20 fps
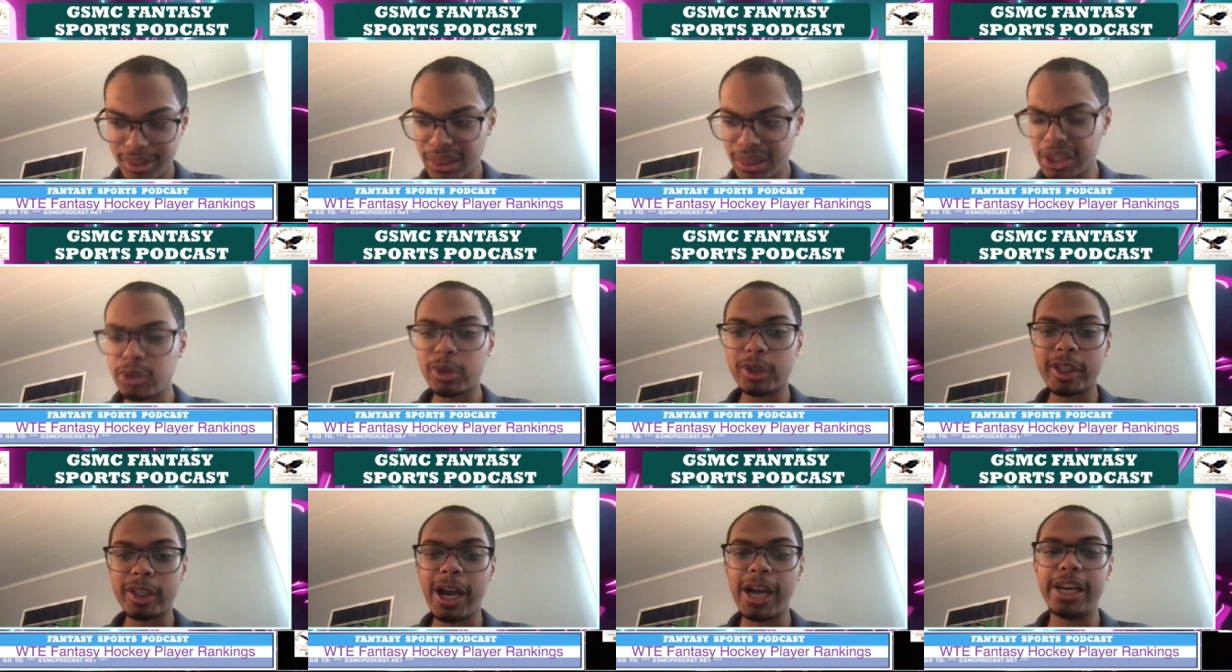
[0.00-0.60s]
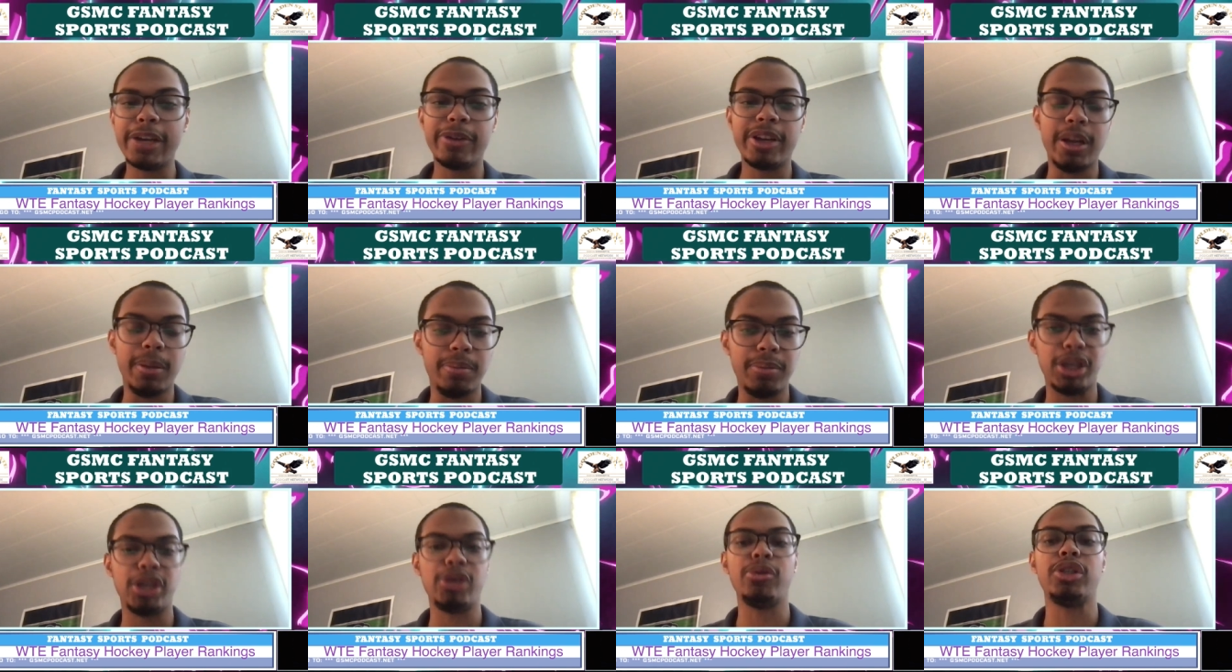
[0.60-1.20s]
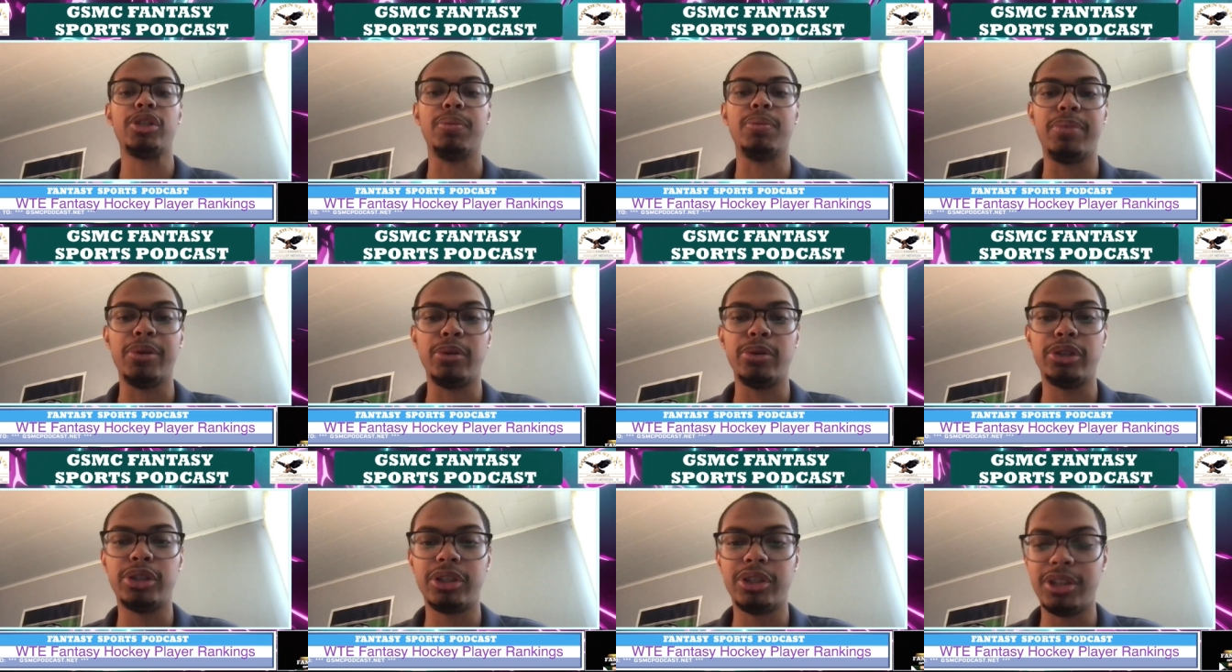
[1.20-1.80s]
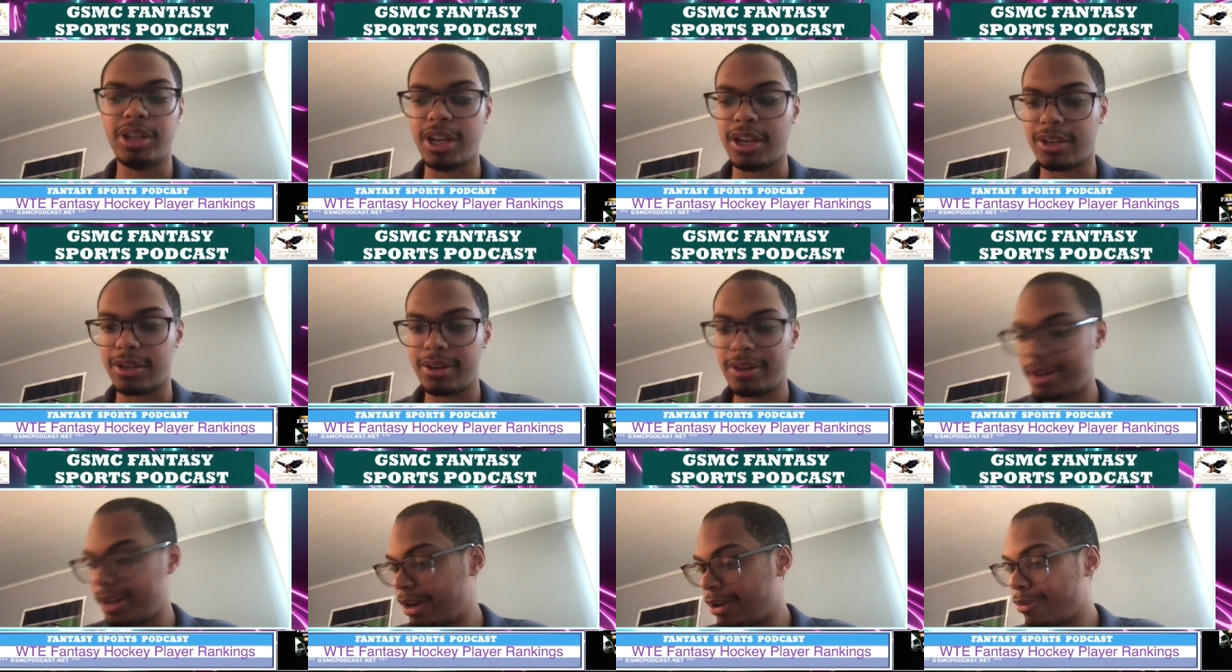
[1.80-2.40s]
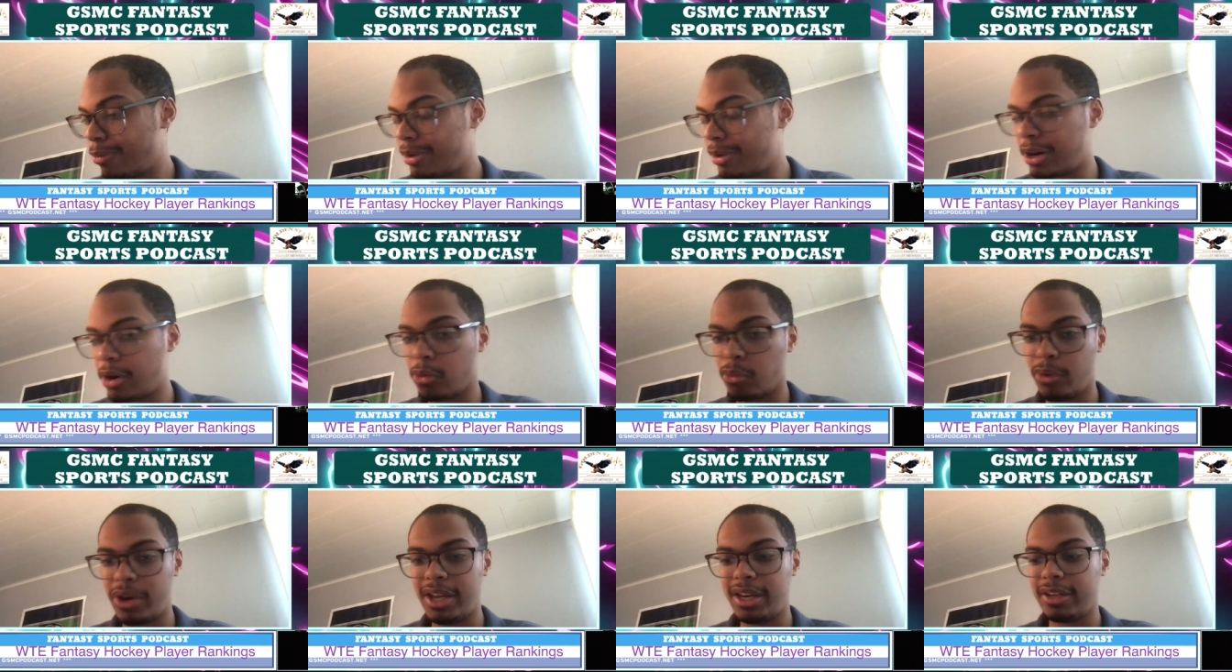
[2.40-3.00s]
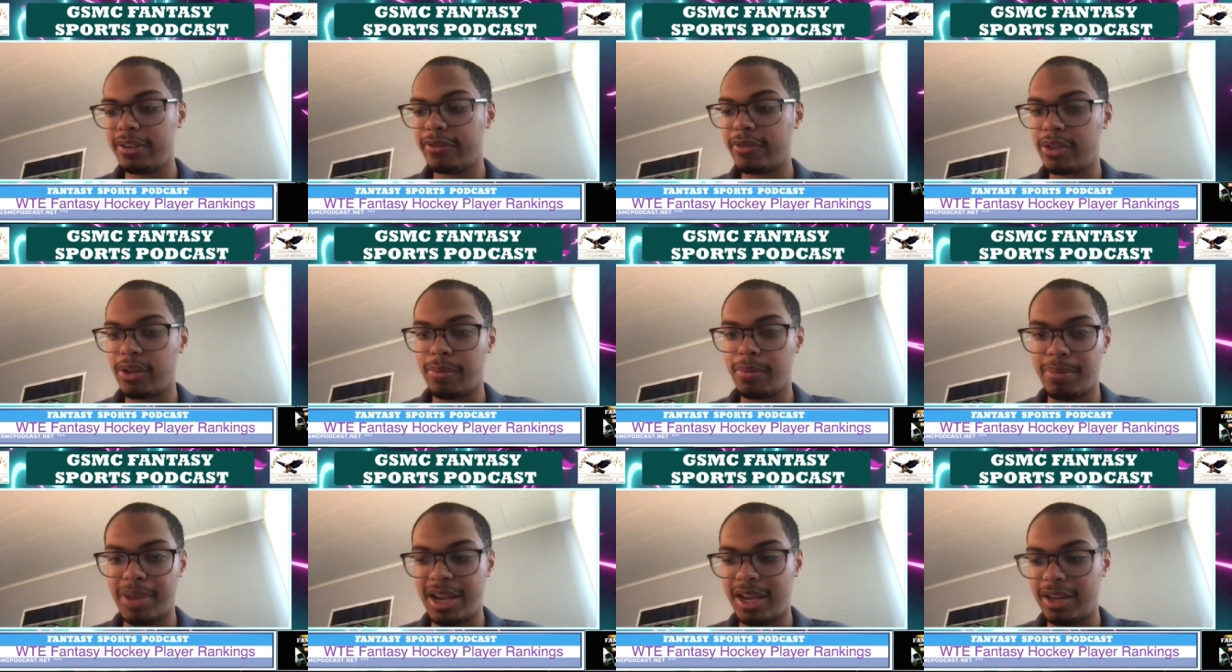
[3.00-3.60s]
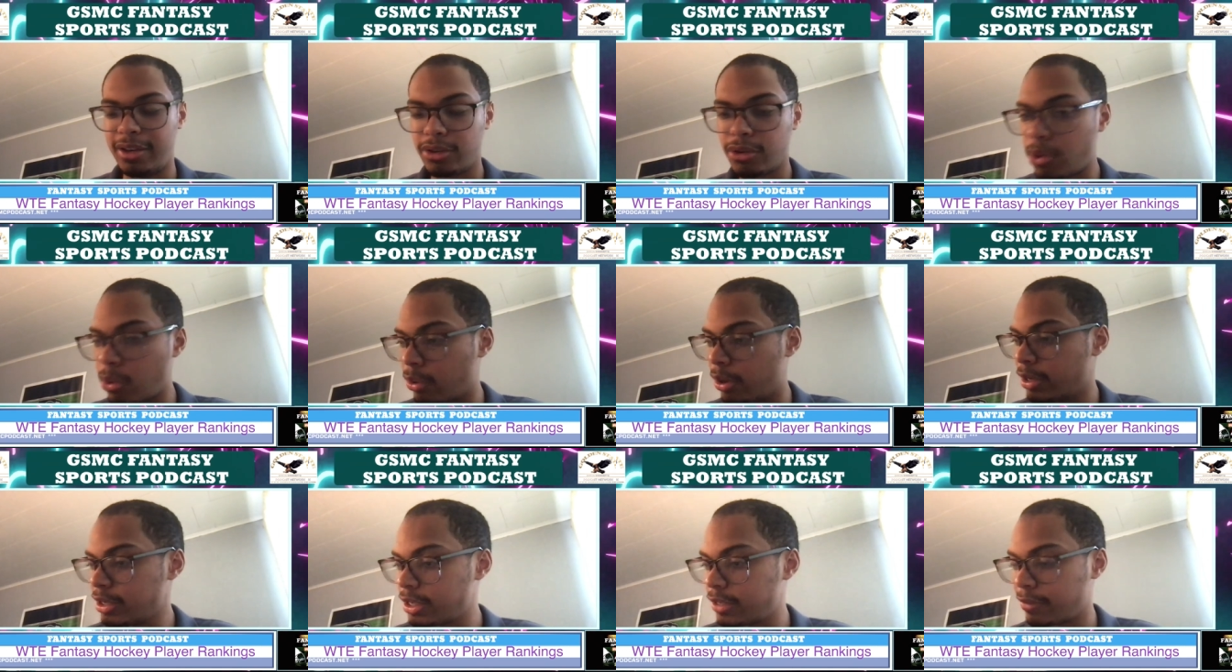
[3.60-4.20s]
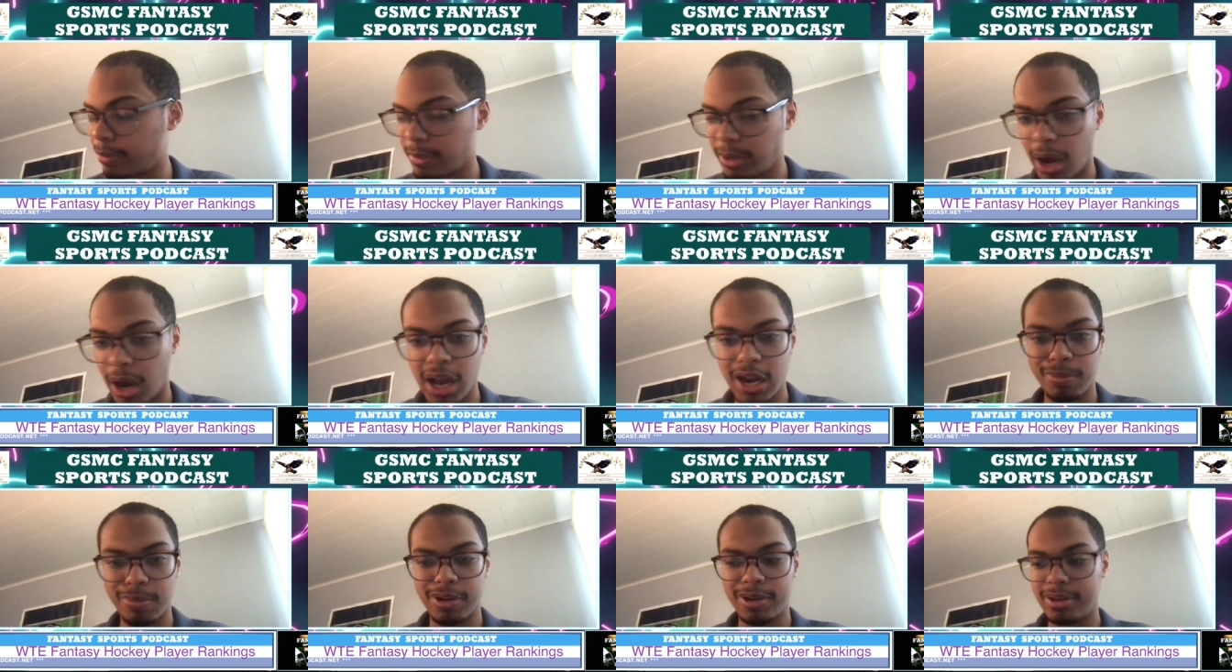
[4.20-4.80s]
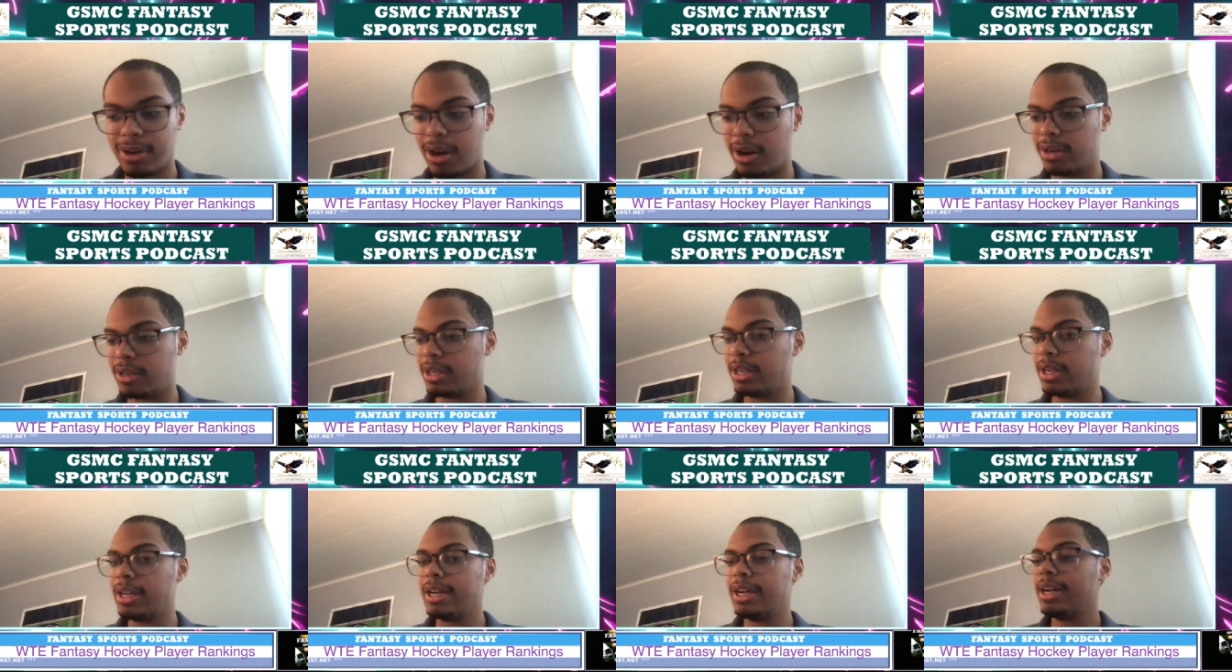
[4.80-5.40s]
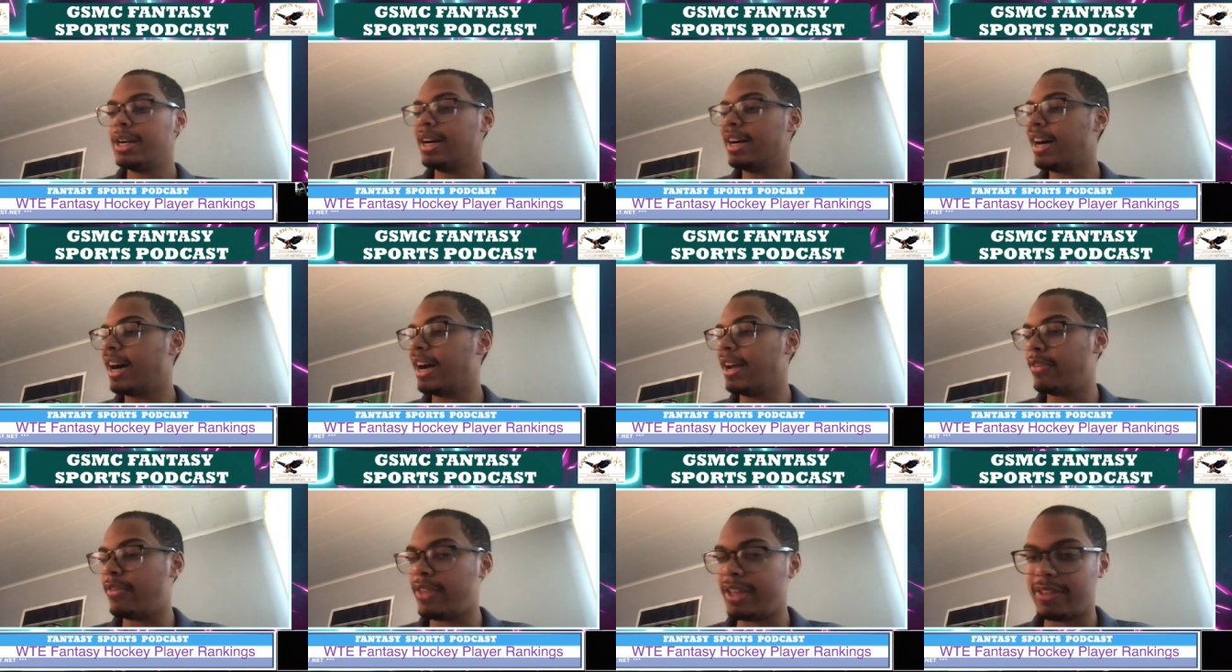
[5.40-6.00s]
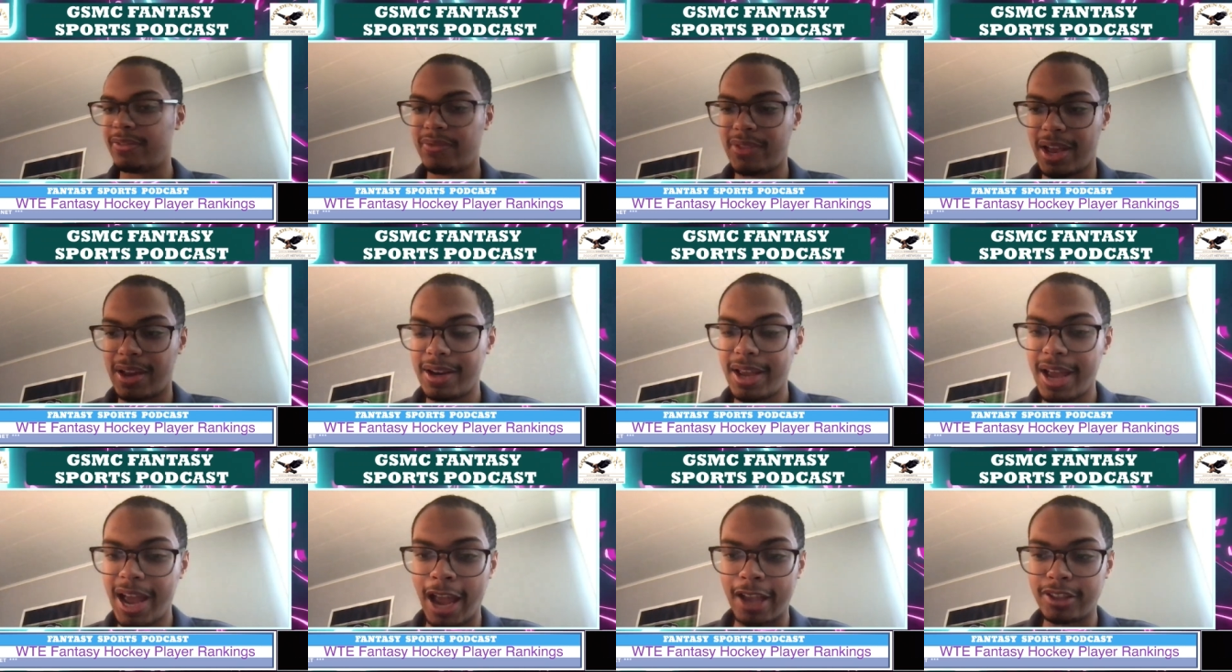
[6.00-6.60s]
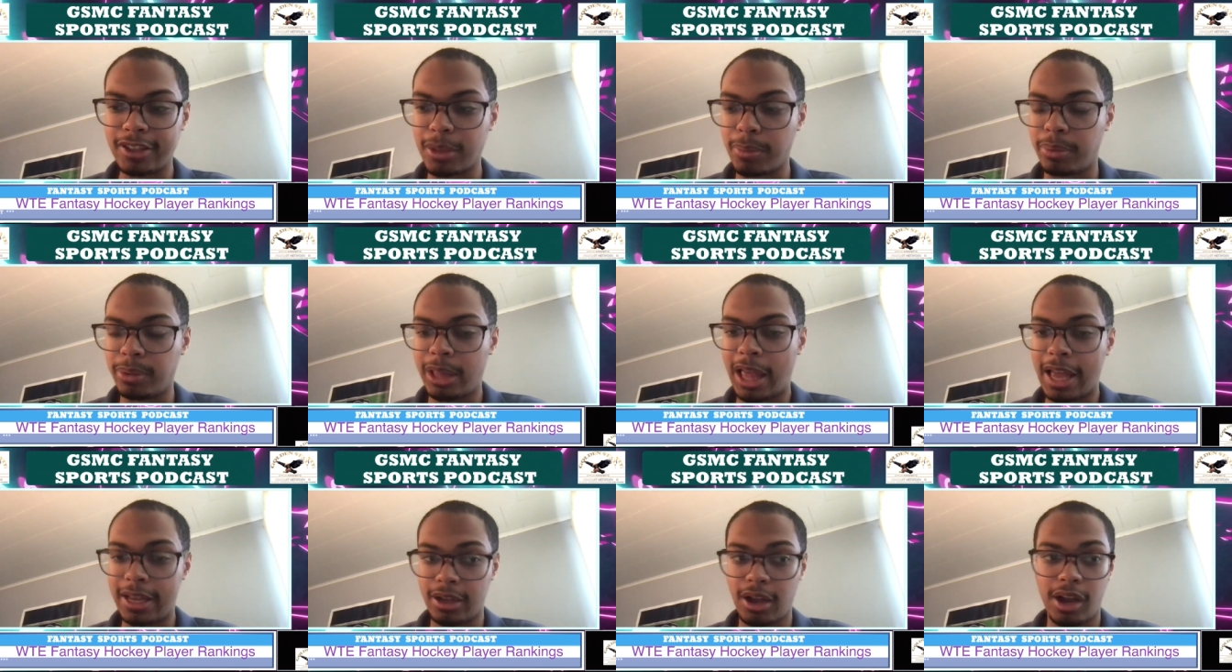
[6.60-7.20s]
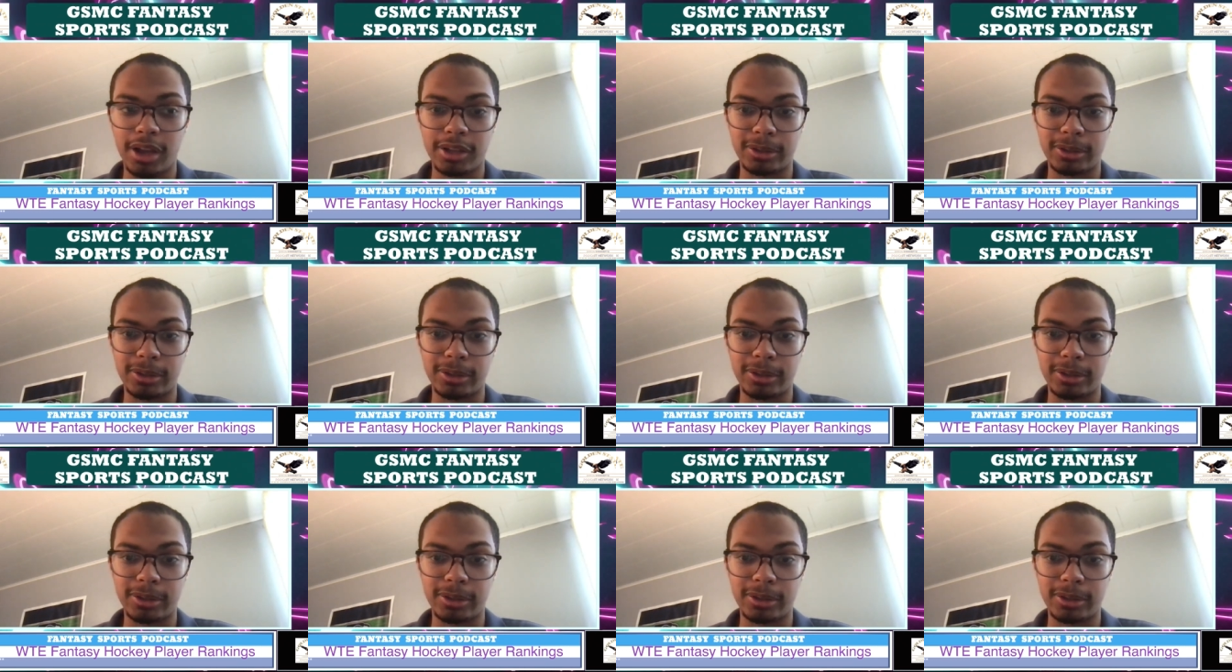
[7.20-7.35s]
This is kind of an amuse bouche season. We are waiting for the main course from Connor Bedard. I think that as the Blackhawks